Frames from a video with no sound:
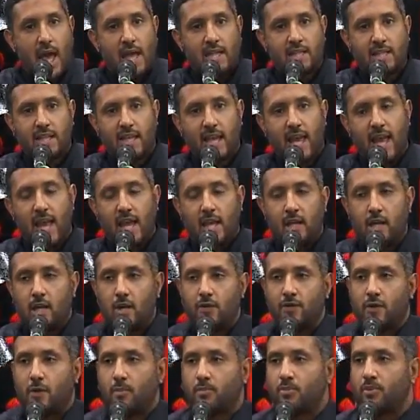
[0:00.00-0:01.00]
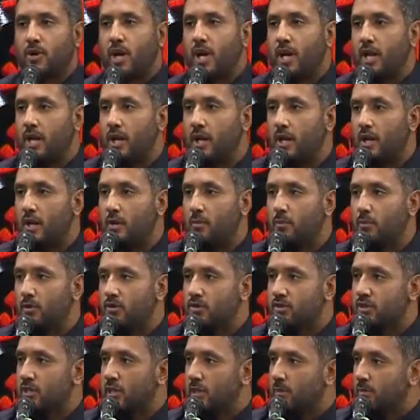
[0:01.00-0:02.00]
At the end of the prayer,
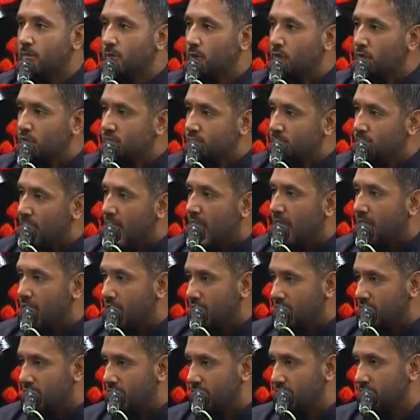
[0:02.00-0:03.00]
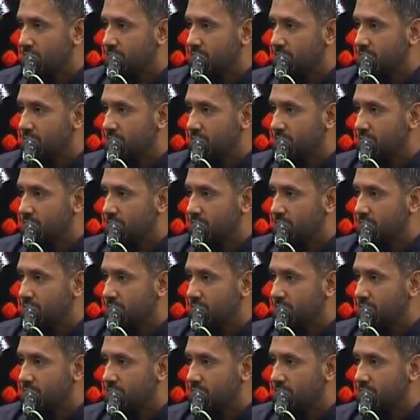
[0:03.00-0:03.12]
Muslim looks back.